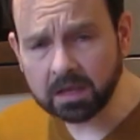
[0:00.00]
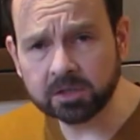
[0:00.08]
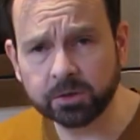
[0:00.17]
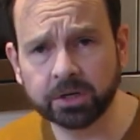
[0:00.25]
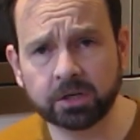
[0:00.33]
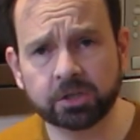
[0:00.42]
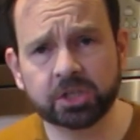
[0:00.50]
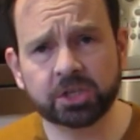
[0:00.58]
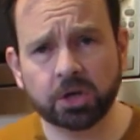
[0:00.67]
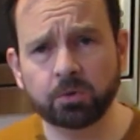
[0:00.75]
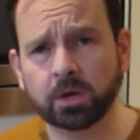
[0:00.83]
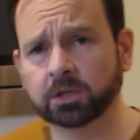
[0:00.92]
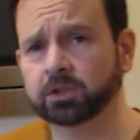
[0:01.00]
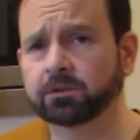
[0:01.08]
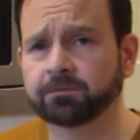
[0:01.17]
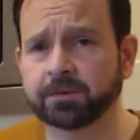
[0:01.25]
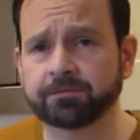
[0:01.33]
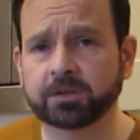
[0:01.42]
So we can use
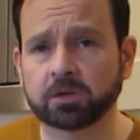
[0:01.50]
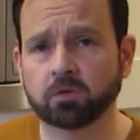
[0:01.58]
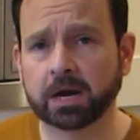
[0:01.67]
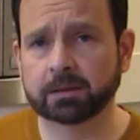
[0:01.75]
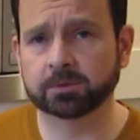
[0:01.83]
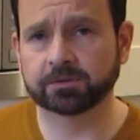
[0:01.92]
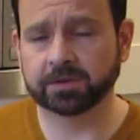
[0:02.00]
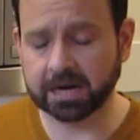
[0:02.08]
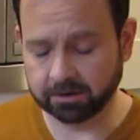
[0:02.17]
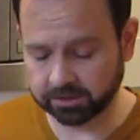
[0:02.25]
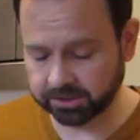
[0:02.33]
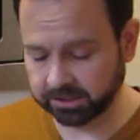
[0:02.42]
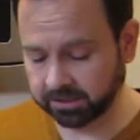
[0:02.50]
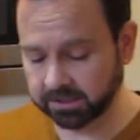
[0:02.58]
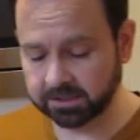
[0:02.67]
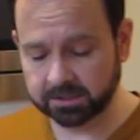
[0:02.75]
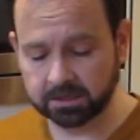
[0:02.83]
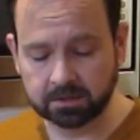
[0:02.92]
250 grams of carrots in
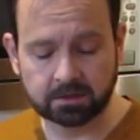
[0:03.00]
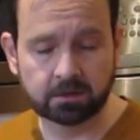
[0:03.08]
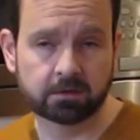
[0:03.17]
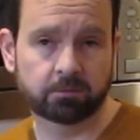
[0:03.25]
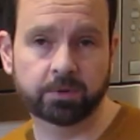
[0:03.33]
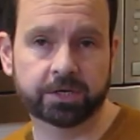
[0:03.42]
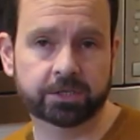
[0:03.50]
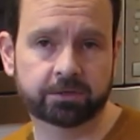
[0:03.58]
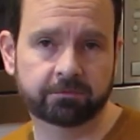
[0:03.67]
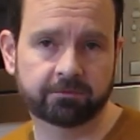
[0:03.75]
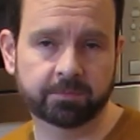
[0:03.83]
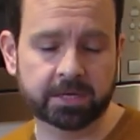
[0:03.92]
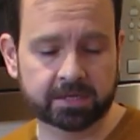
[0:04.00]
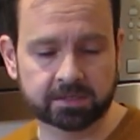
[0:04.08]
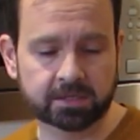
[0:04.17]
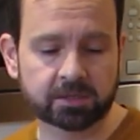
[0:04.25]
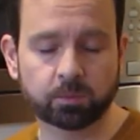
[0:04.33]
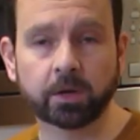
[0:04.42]
this, which for me is
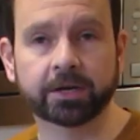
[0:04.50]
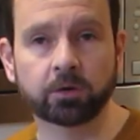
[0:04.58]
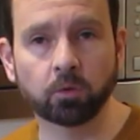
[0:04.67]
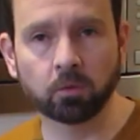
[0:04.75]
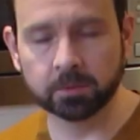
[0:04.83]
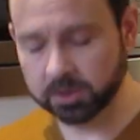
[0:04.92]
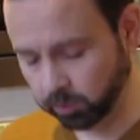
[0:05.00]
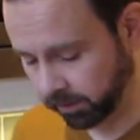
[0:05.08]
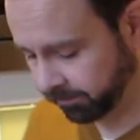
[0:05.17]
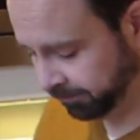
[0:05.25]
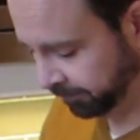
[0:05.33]
this one enormous one.